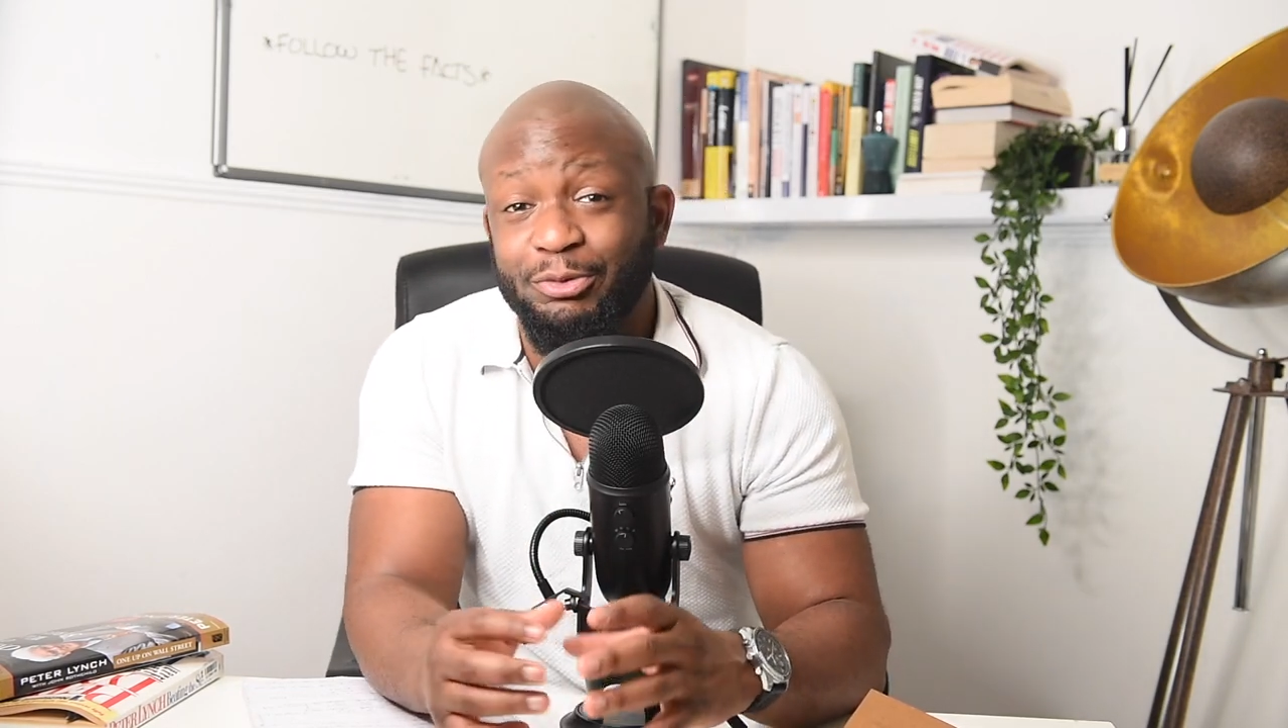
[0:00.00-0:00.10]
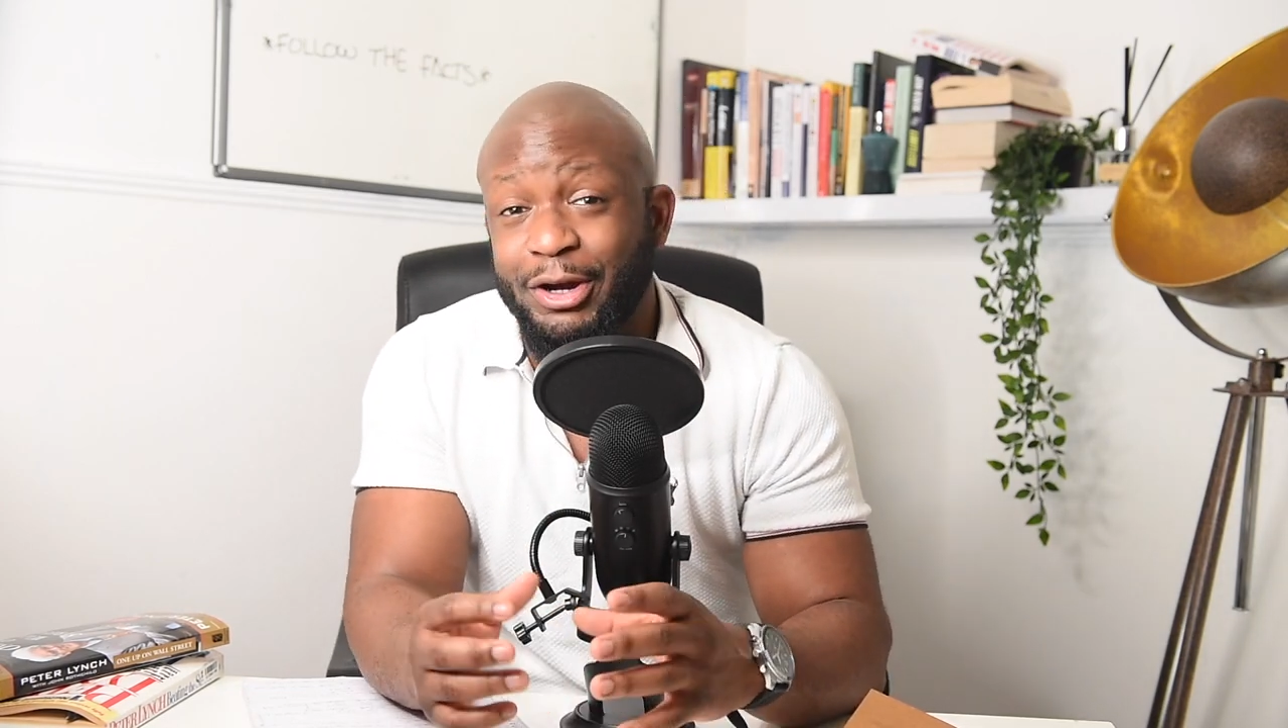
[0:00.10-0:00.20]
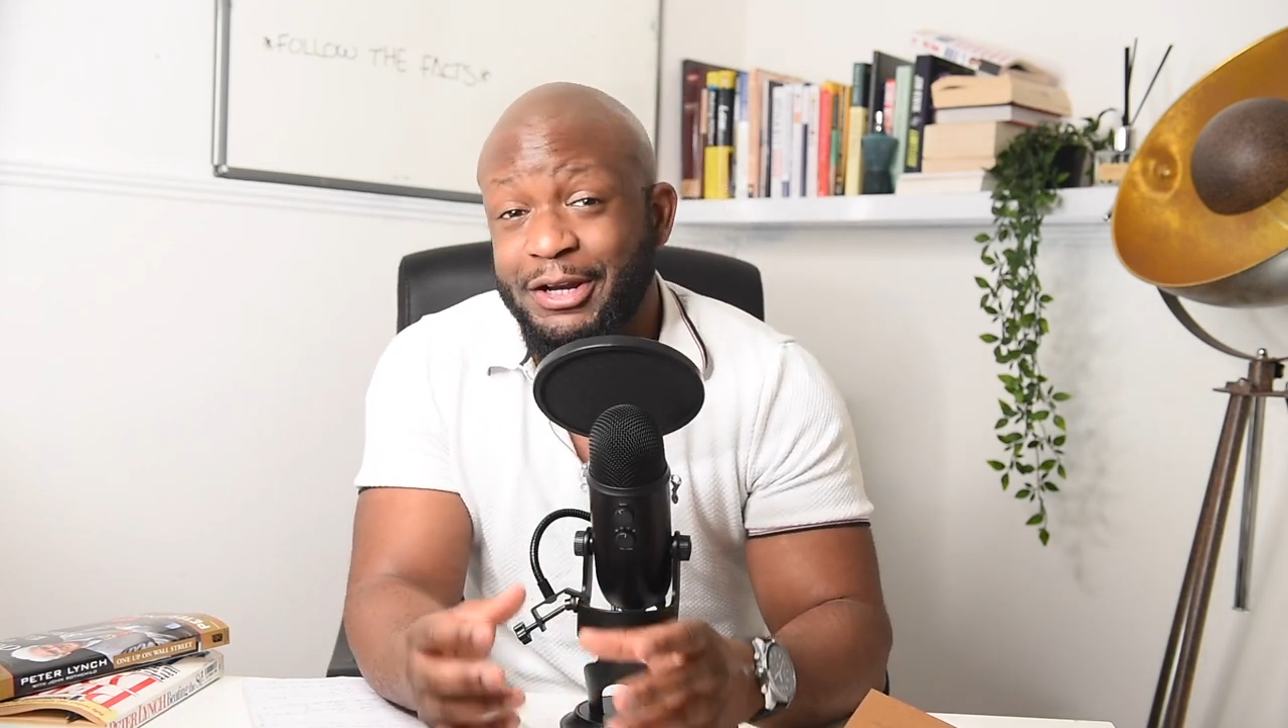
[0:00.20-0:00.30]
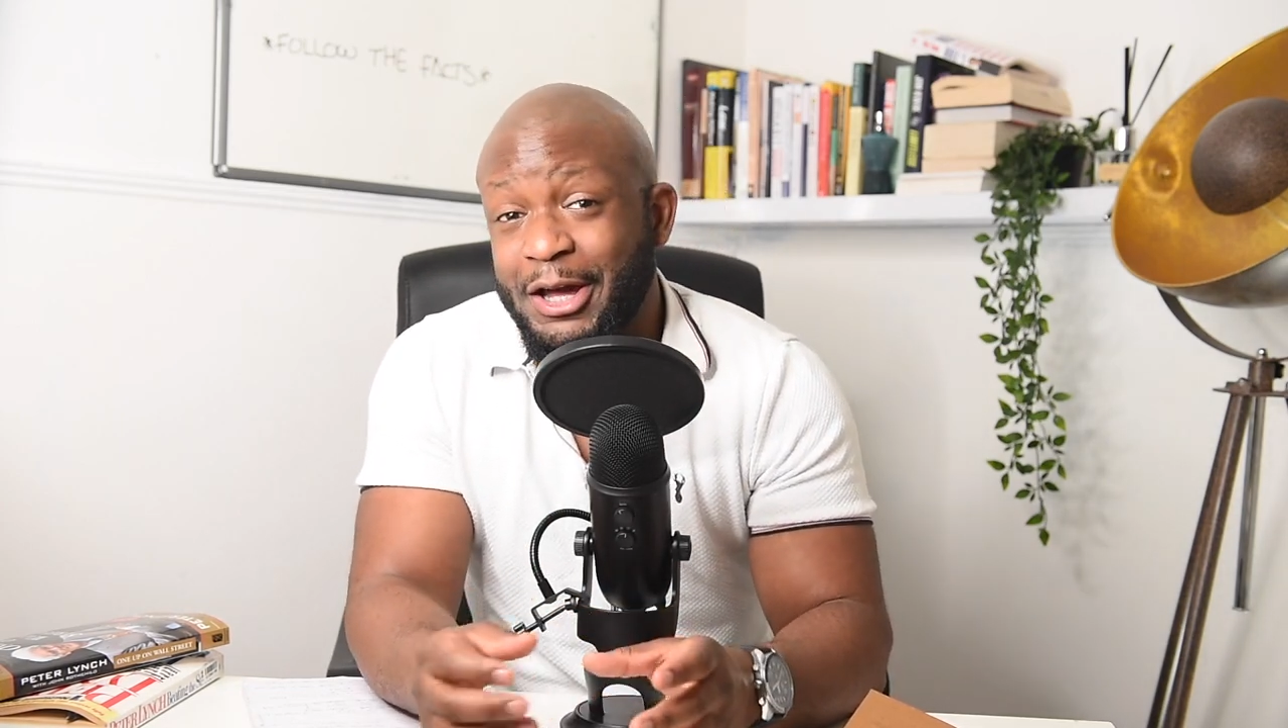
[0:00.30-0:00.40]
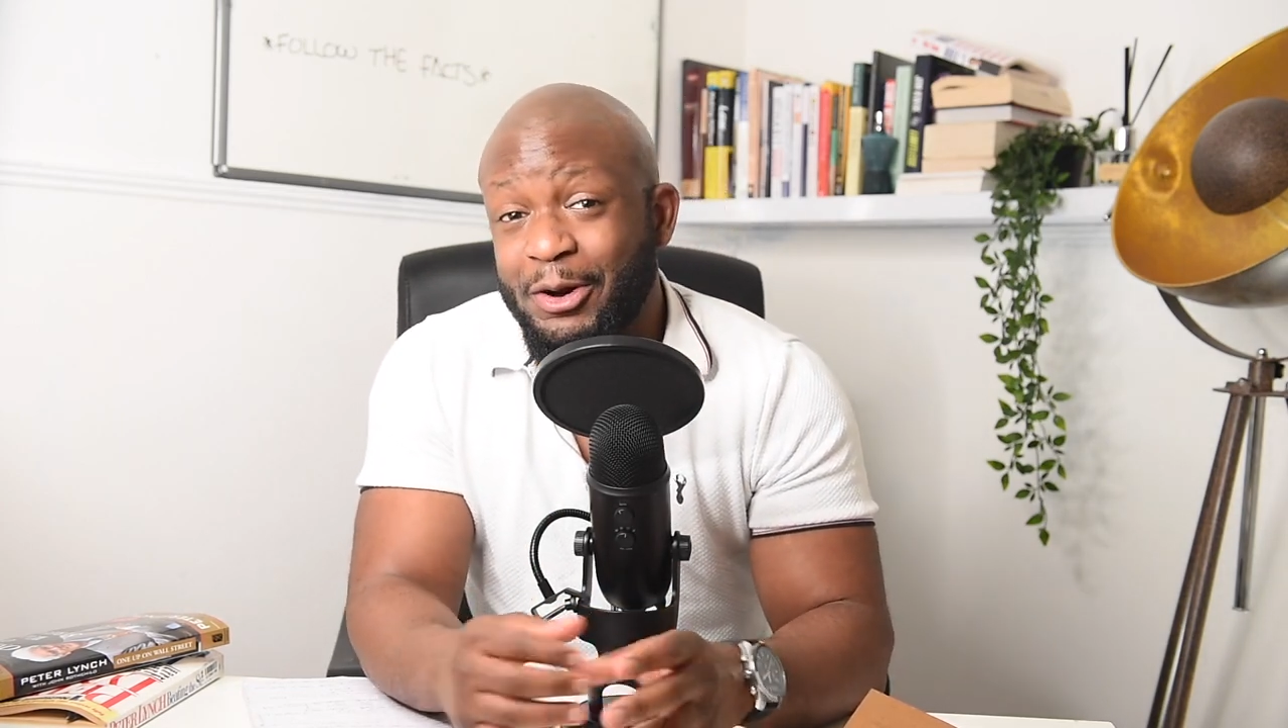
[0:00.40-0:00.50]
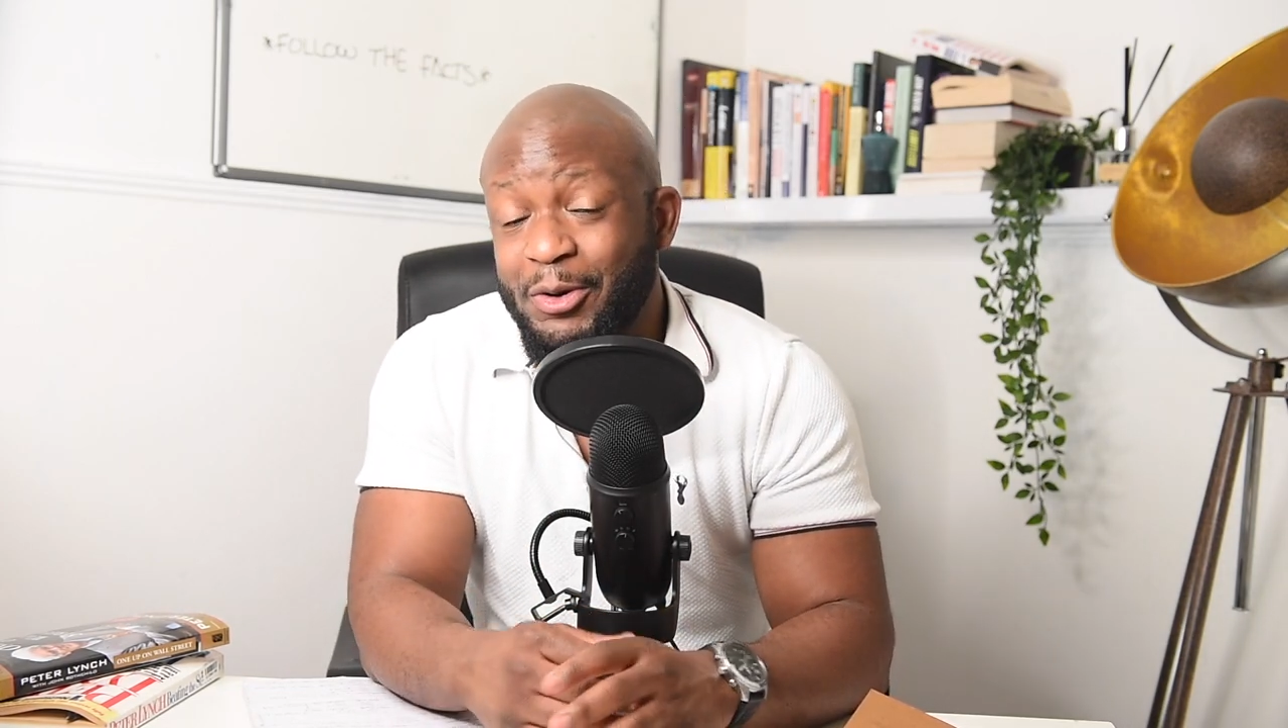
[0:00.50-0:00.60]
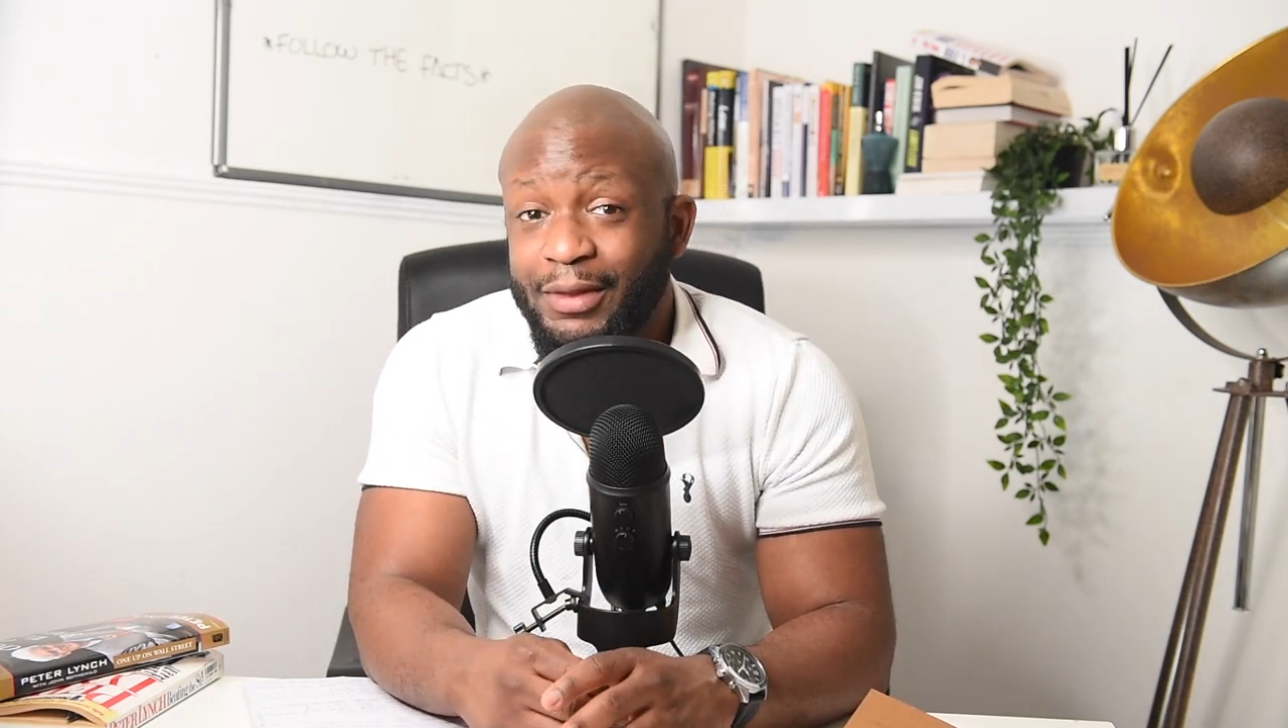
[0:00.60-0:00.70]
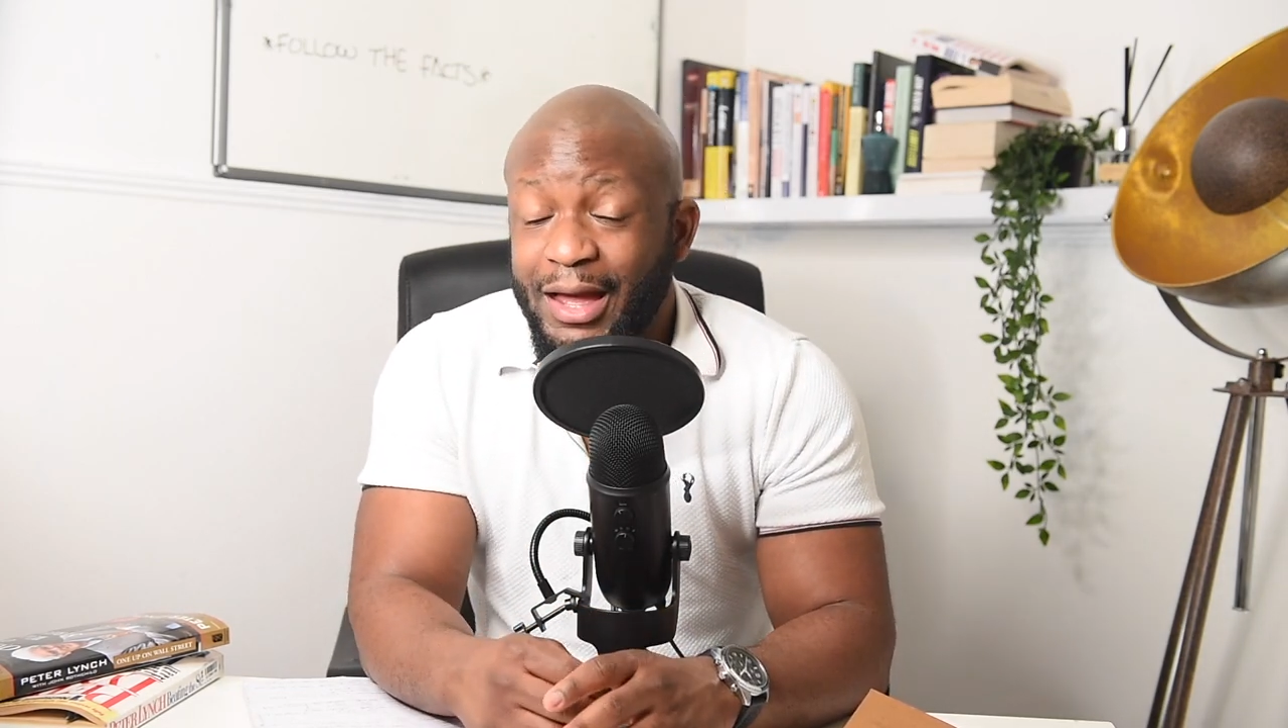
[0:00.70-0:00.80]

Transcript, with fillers: right now.